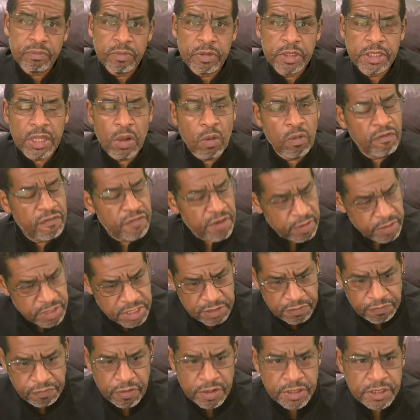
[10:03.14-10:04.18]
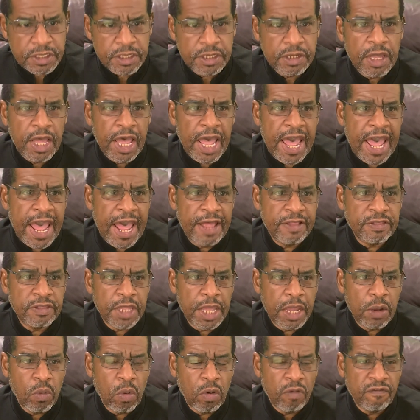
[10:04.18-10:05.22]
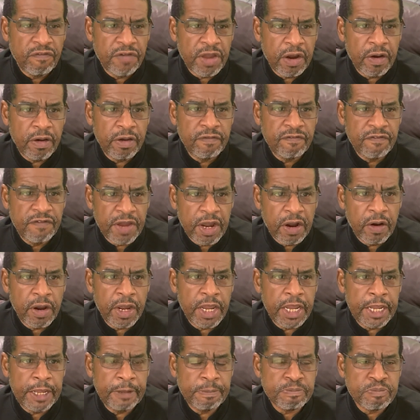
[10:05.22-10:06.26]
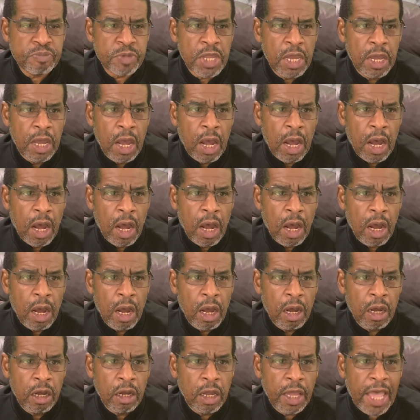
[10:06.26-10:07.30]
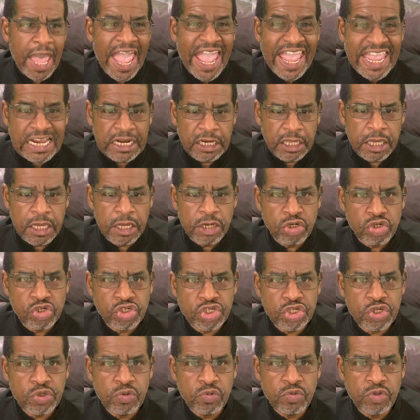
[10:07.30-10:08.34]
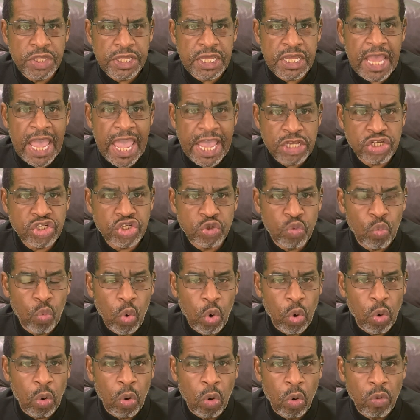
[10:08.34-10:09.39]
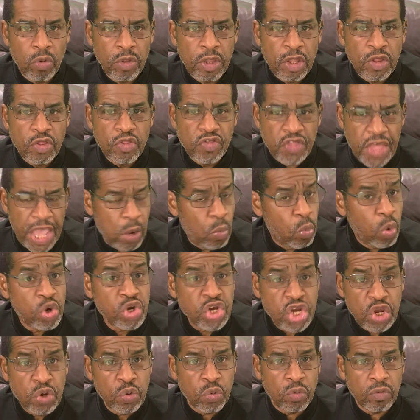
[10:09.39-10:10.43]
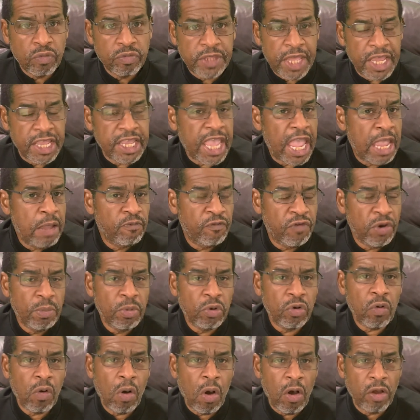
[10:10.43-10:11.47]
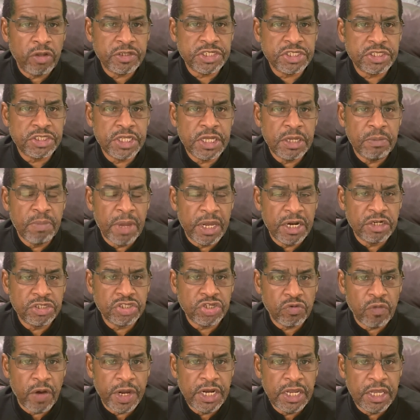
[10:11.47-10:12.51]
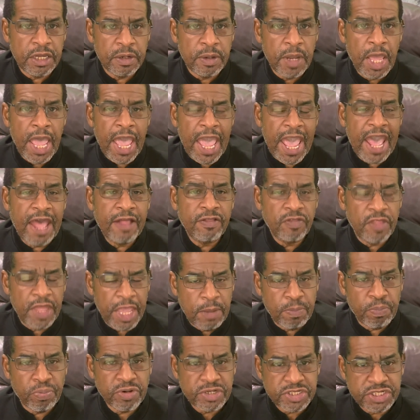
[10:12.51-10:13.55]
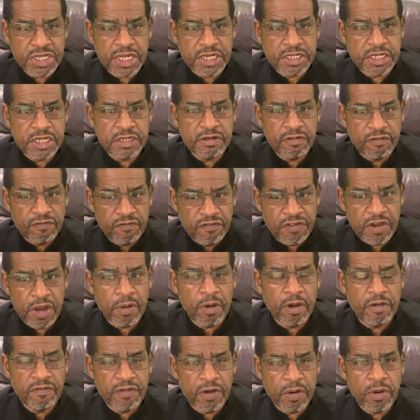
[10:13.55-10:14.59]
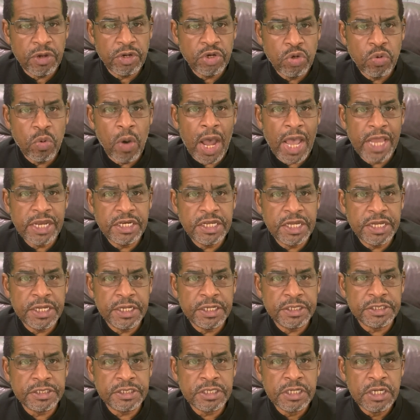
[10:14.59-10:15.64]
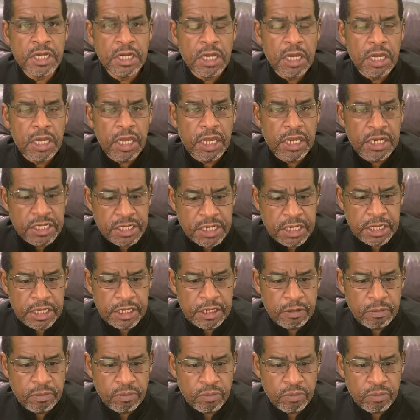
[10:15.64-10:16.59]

They were very different, and they were very, very alien to the ancient world. They were new. They came from across the Mediterranean, and they presented very, very new ideas indeed.